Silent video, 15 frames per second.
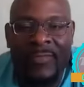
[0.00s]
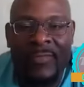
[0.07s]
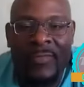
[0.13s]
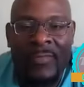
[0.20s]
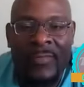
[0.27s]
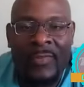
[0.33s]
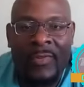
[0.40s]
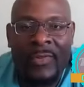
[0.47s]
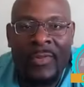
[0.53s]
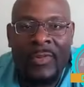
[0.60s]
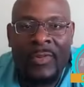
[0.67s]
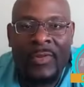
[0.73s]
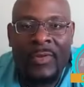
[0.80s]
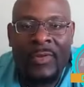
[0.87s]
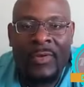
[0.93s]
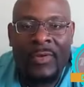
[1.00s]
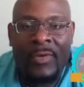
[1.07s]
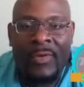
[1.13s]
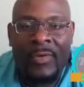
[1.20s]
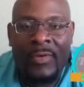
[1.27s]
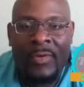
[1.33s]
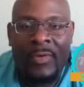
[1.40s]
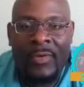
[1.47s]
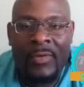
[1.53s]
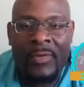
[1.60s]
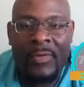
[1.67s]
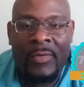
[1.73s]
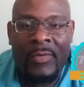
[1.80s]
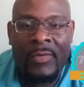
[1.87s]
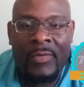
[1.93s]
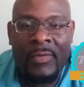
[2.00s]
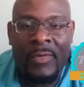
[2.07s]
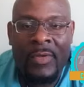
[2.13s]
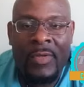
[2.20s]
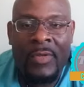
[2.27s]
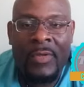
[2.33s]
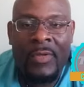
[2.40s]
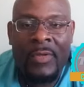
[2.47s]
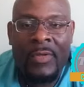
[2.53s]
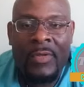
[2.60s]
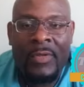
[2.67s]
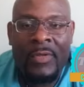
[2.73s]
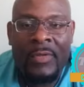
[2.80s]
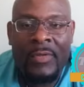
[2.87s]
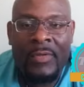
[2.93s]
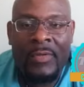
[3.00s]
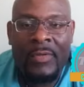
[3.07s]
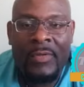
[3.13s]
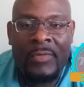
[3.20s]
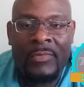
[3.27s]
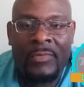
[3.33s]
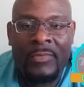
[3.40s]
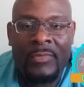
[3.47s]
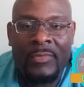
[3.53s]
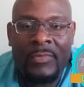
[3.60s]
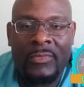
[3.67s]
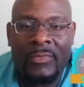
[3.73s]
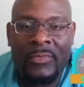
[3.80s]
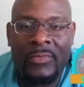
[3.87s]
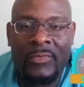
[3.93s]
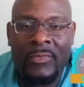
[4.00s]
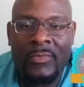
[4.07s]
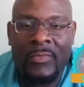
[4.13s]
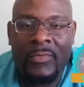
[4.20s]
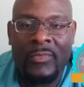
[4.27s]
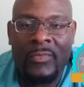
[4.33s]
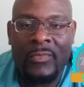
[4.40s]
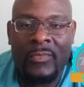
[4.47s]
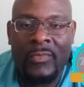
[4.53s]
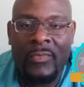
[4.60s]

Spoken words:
[no speech]